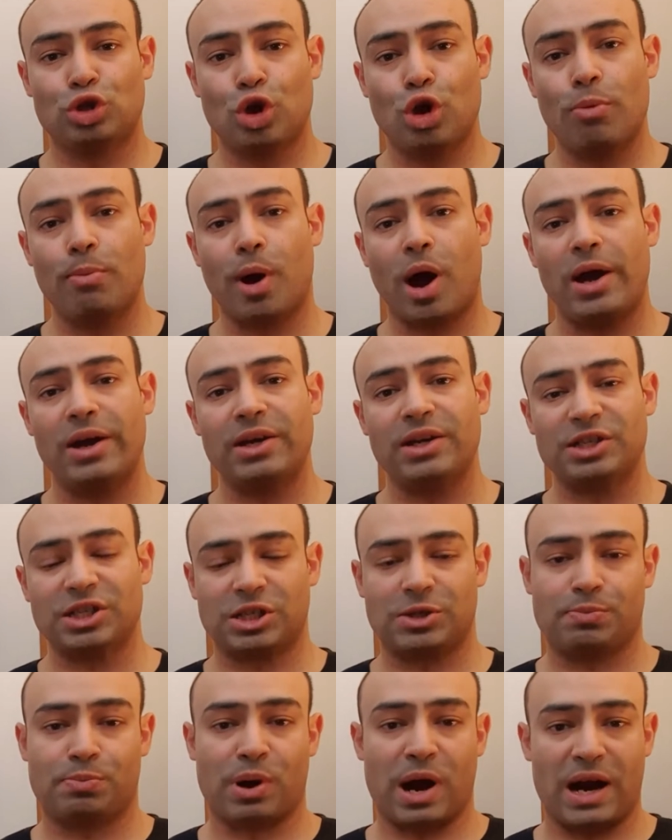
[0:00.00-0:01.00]
termite
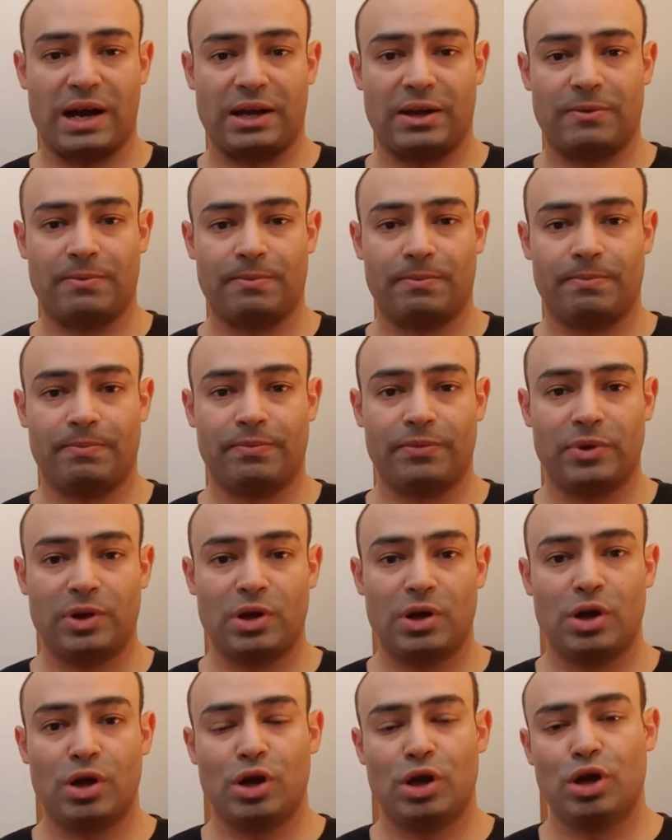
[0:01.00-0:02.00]
spray.
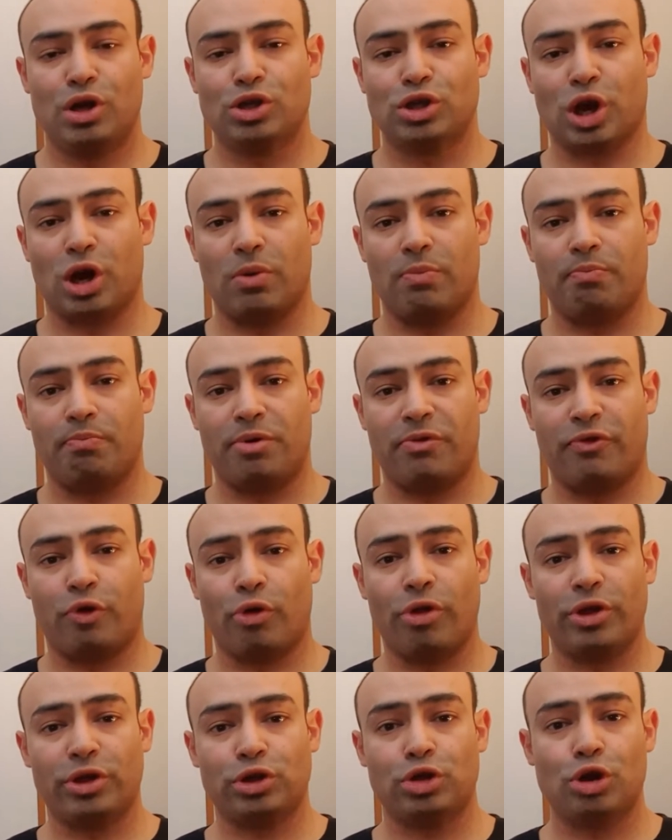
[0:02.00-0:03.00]
So
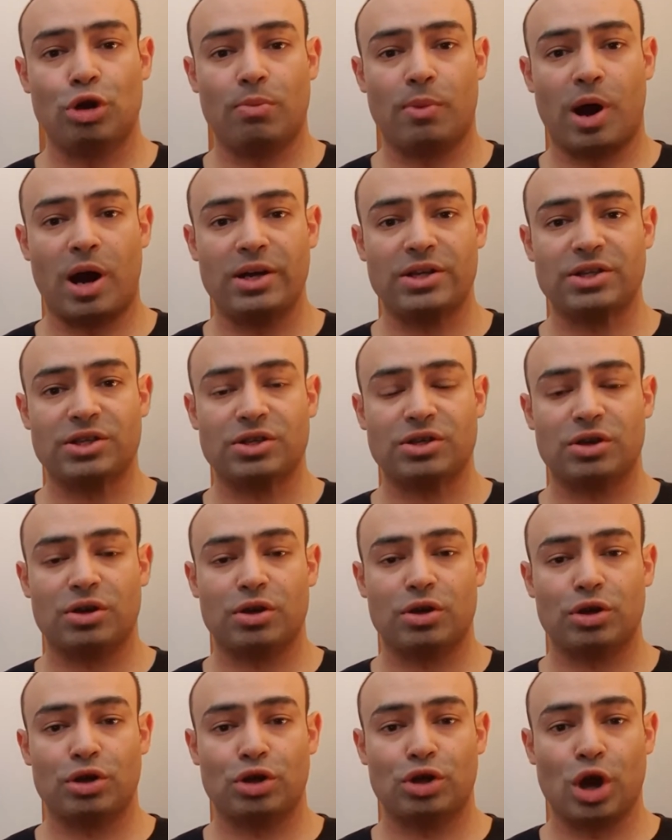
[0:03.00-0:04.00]
before the termites
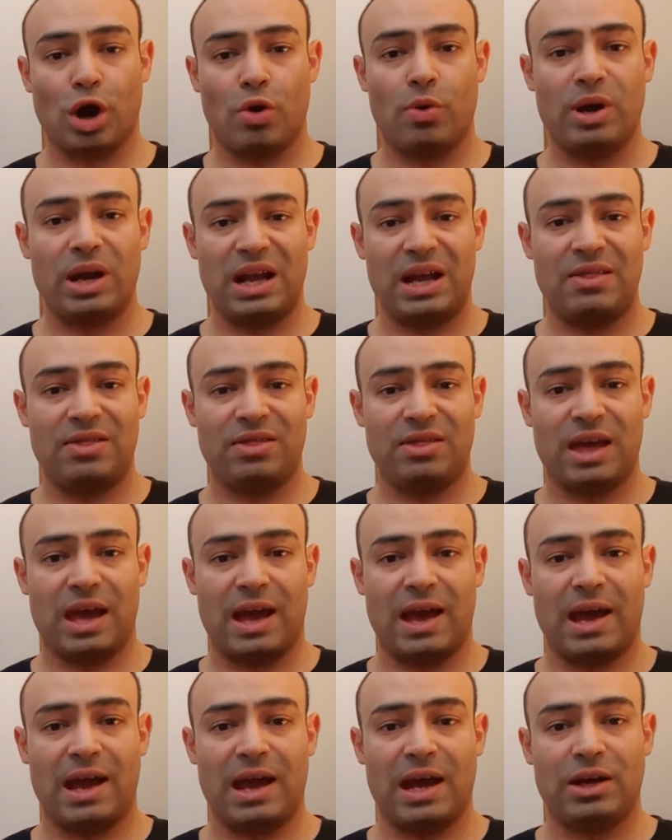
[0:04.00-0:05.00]
go in
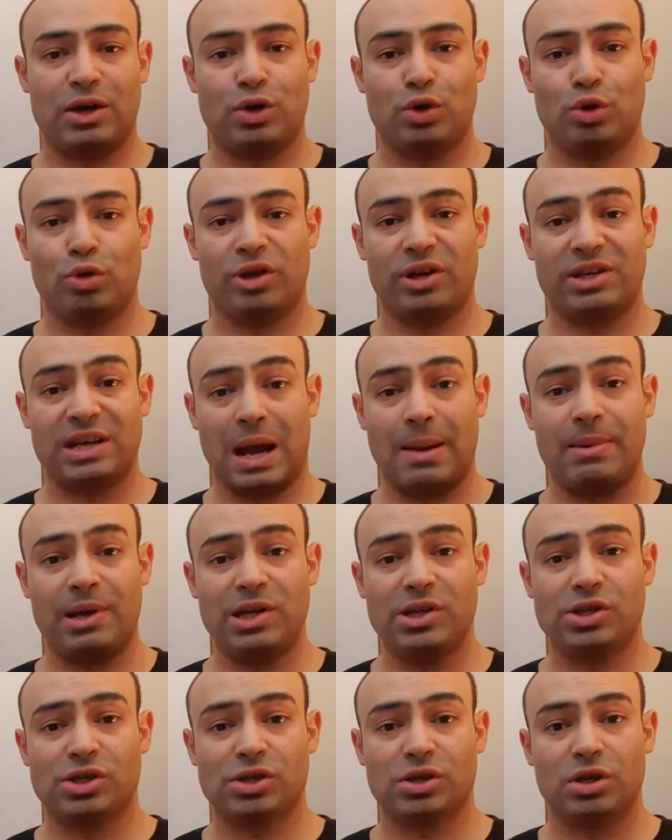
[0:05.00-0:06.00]
there and do the
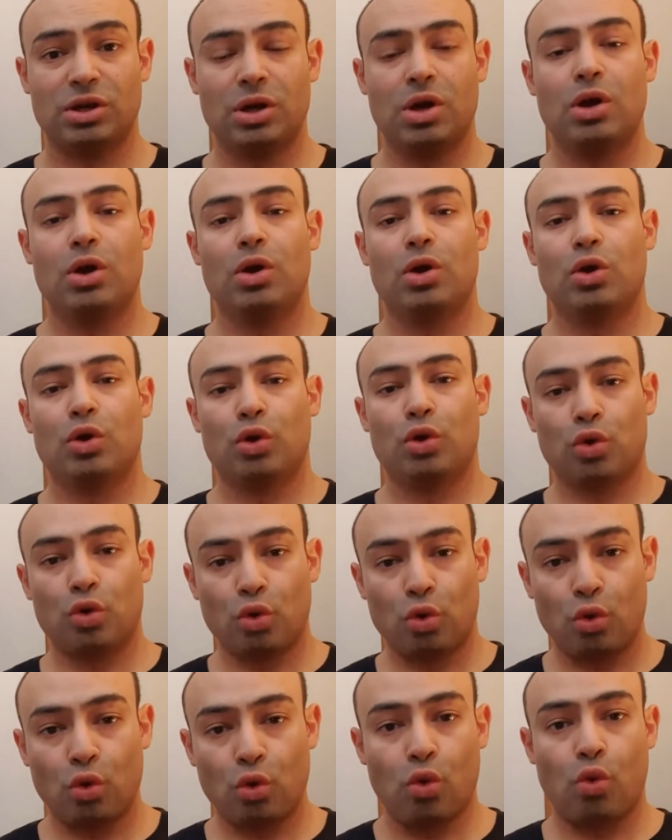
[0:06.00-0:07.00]
damage,
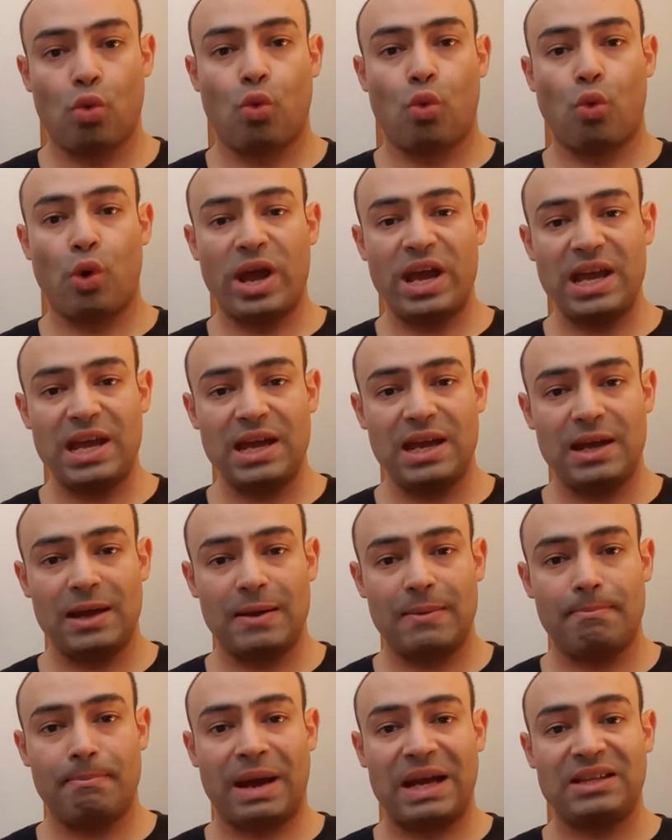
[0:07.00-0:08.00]

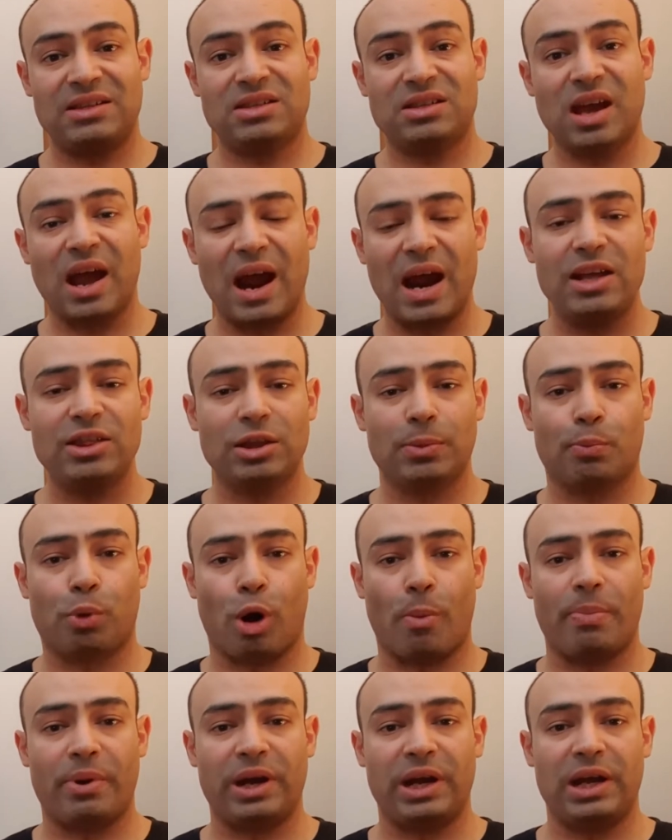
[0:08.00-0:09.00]
we maintain the
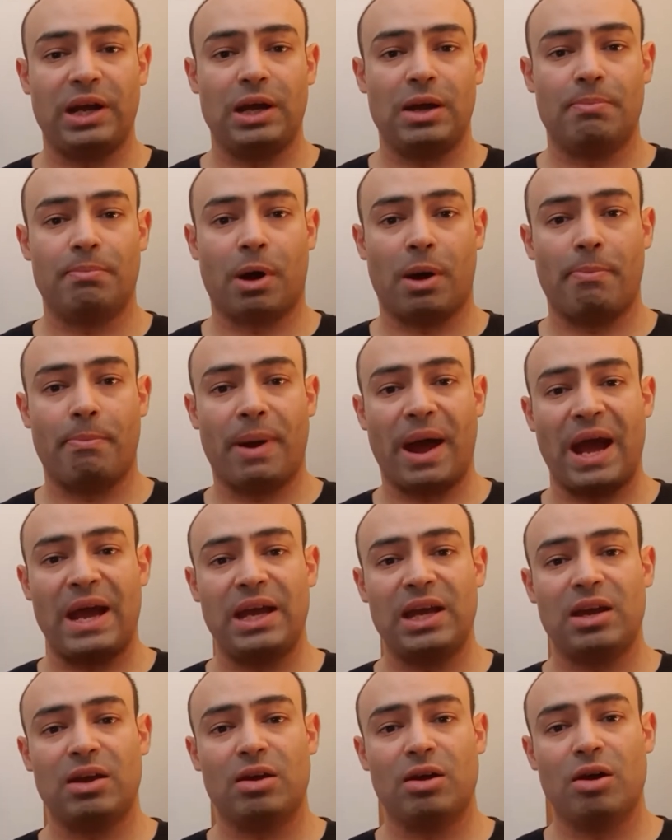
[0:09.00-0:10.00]
property by
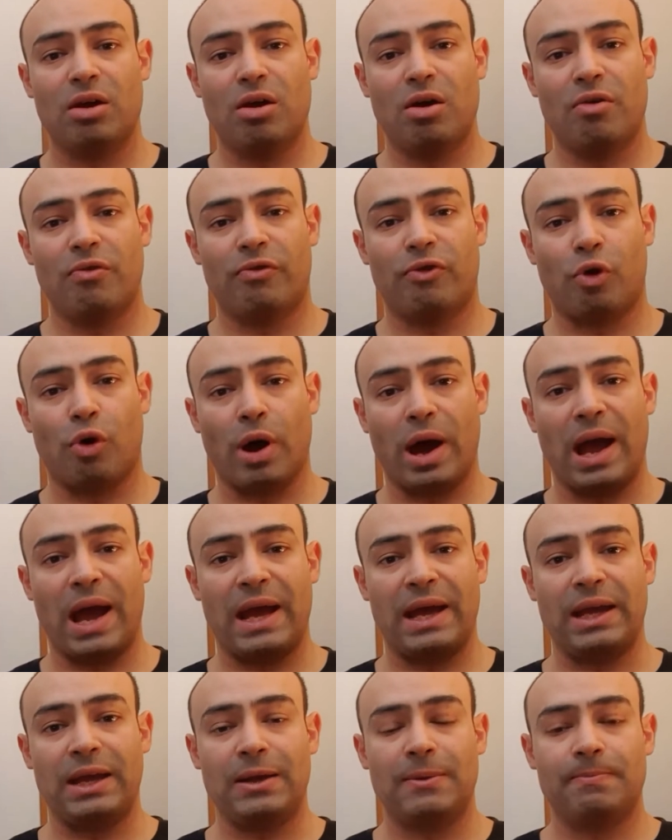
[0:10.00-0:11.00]
paying for
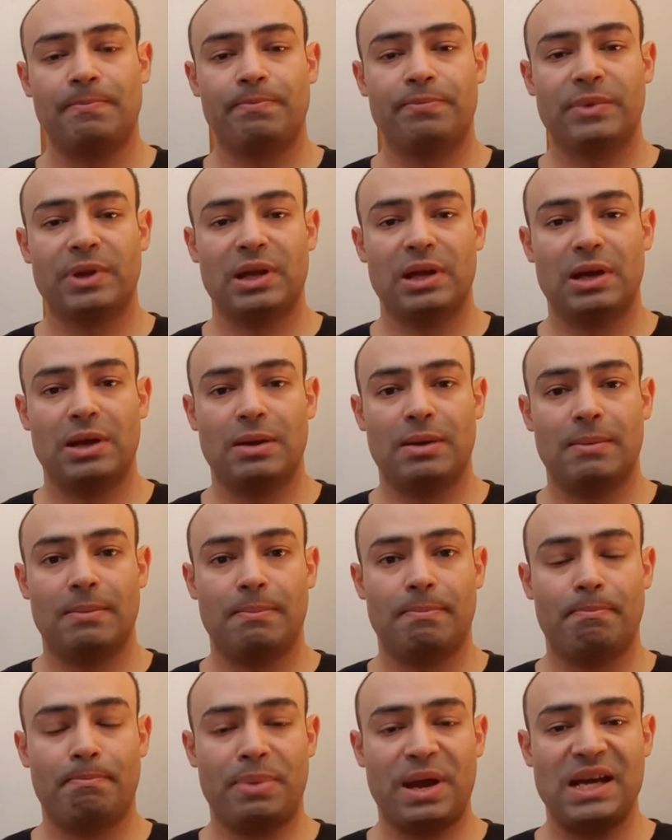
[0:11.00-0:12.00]
a
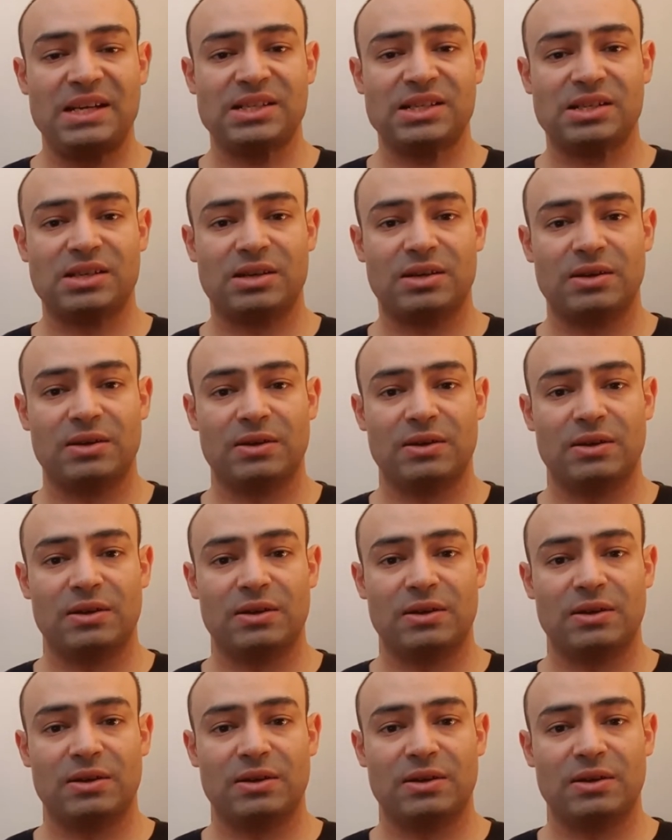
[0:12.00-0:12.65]
pest